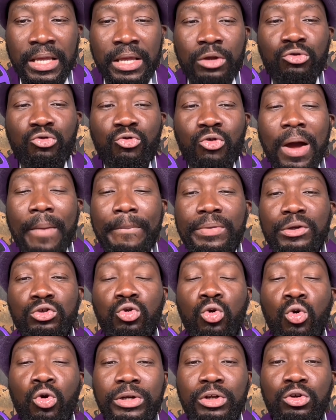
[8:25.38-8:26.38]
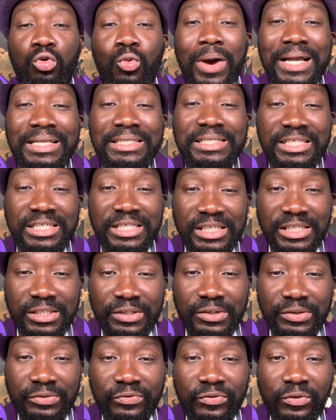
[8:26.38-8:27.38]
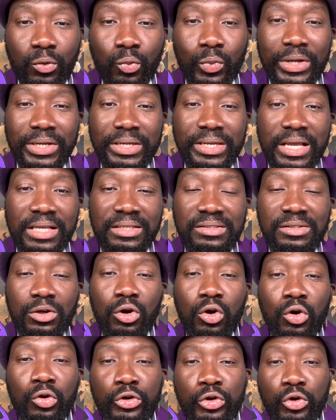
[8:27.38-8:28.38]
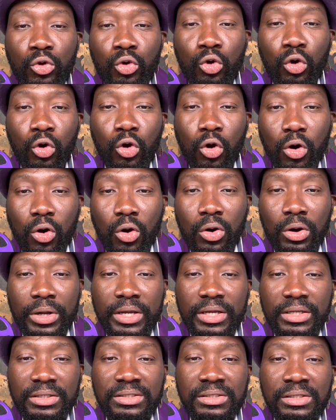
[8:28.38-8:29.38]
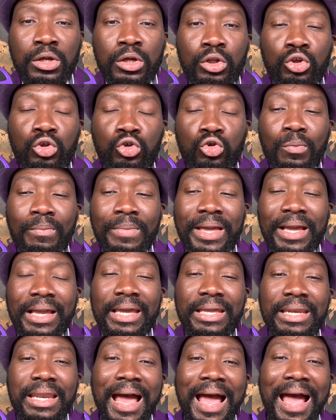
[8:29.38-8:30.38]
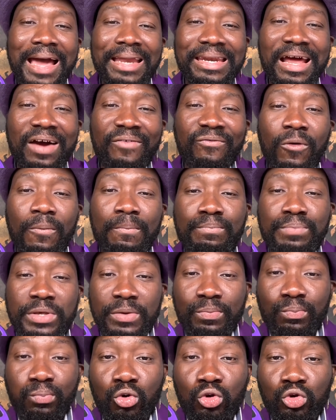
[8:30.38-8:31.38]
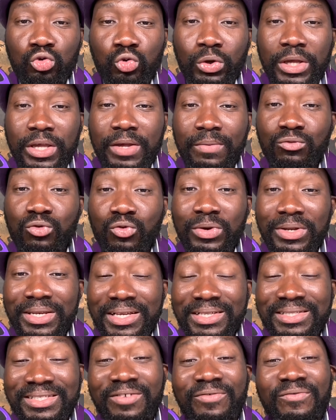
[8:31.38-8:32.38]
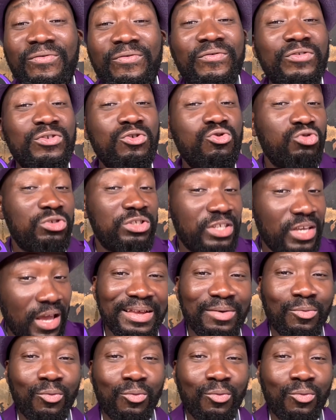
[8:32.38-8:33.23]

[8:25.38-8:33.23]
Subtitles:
Trump is holding to achieve with this new law is to make it harder for people to keep doing this in future.